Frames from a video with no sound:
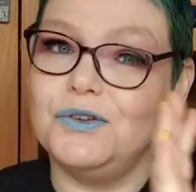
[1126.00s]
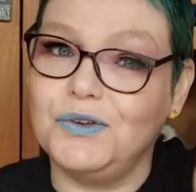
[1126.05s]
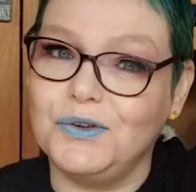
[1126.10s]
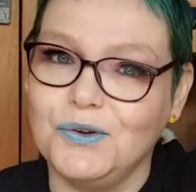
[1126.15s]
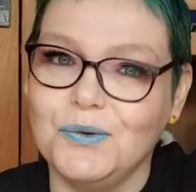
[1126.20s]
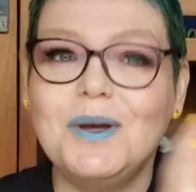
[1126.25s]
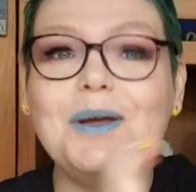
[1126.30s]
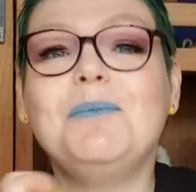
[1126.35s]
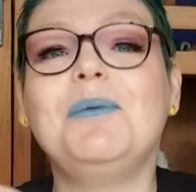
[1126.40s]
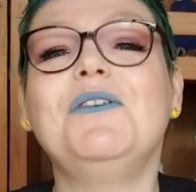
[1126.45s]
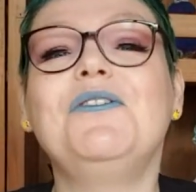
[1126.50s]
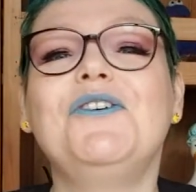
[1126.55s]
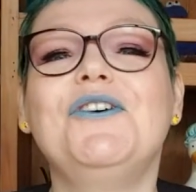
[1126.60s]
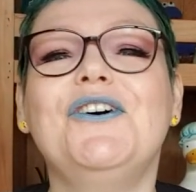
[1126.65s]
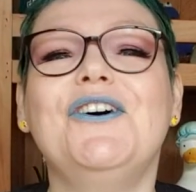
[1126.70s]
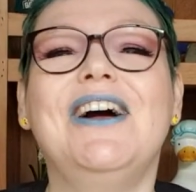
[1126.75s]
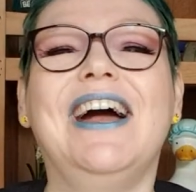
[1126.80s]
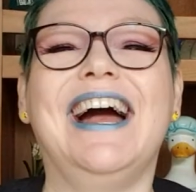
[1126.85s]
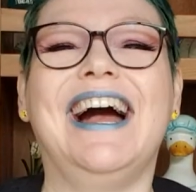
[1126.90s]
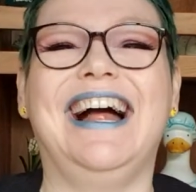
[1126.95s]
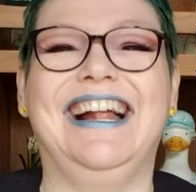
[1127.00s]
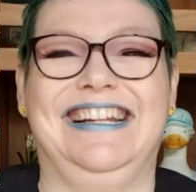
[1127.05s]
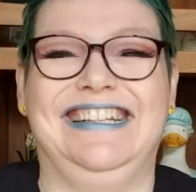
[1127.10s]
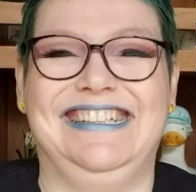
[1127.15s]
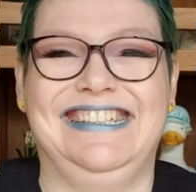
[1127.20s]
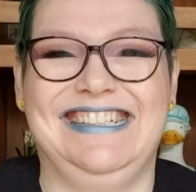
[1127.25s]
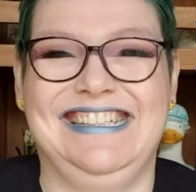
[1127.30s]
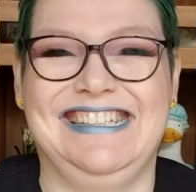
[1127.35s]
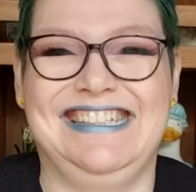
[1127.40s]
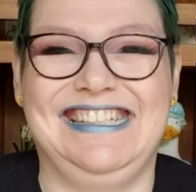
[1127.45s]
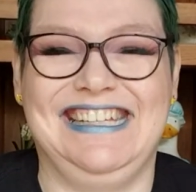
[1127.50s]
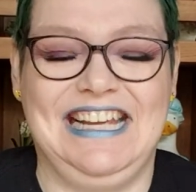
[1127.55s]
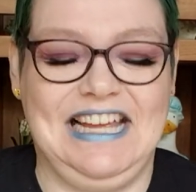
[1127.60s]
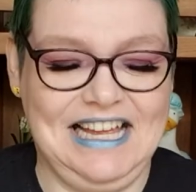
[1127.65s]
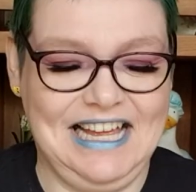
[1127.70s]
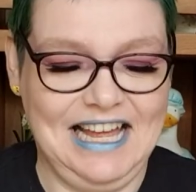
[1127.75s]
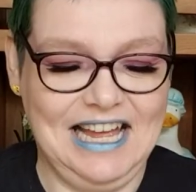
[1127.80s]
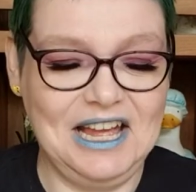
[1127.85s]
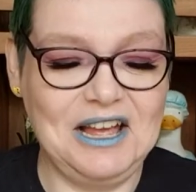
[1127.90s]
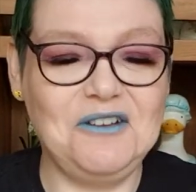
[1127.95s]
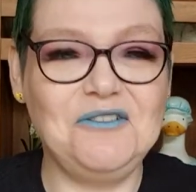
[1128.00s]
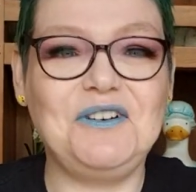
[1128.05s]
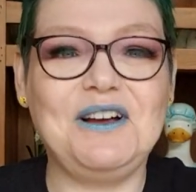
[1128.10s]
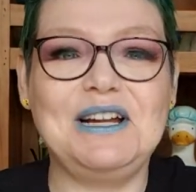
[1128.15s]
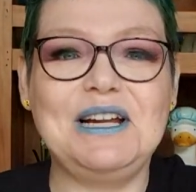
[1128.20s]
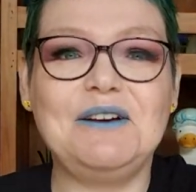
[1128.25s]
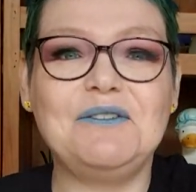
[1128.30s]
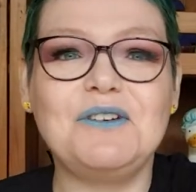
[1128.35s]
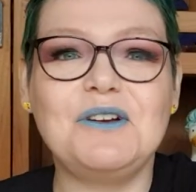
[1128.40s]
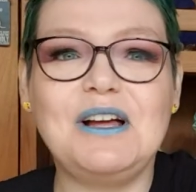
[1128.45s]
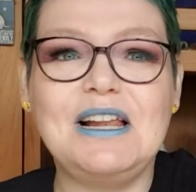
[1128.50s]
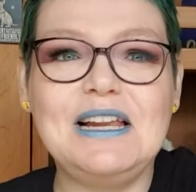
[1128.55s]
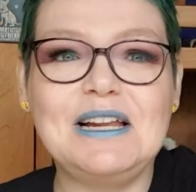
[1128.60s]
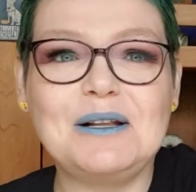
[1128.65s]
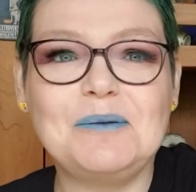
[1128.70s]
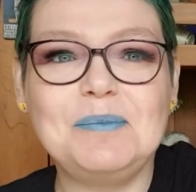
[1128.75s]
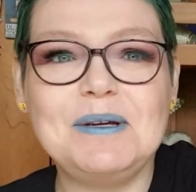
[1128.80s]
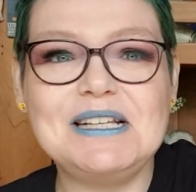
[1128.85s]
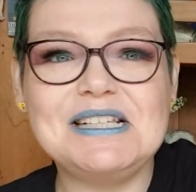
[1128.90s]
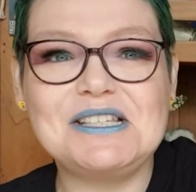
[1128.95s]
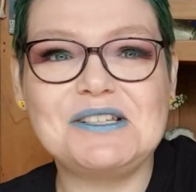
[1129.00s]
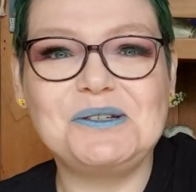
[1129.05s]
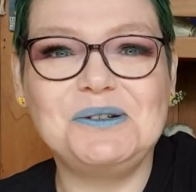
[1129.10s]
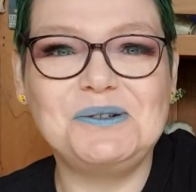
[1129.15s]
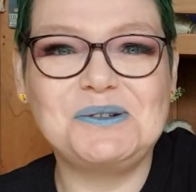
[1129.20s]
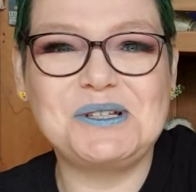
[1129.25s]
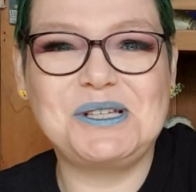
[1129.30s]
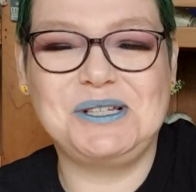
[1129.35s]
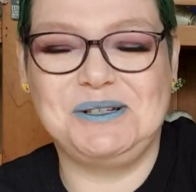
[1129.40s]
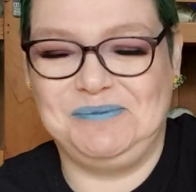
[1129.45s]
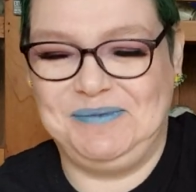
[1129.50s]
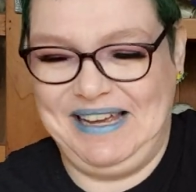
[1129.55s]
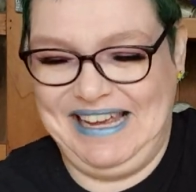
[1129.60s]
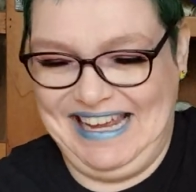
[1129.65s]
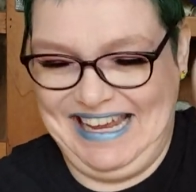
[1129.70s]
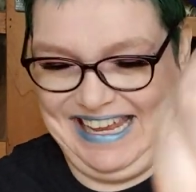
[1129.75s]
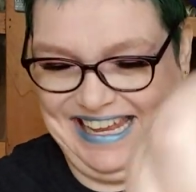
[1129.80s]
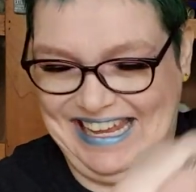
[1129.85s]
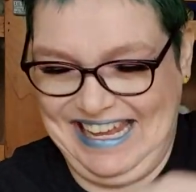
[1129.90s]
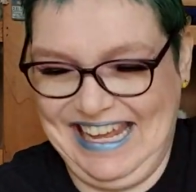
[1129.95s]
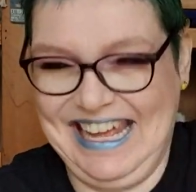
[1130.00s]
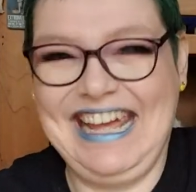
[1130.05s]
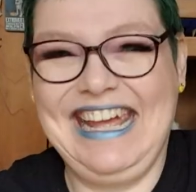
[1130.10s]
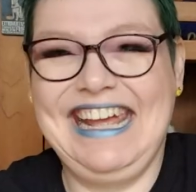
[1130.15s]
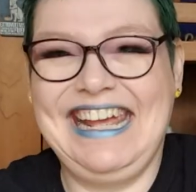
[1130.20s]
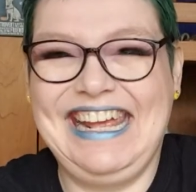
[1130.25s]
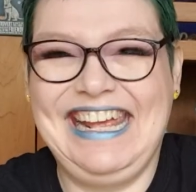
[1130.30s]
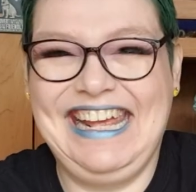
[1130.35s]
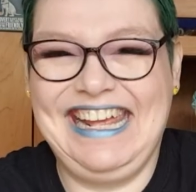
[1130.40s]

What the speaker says: do it beforehand. In fact, I've got a little bit stuck to me.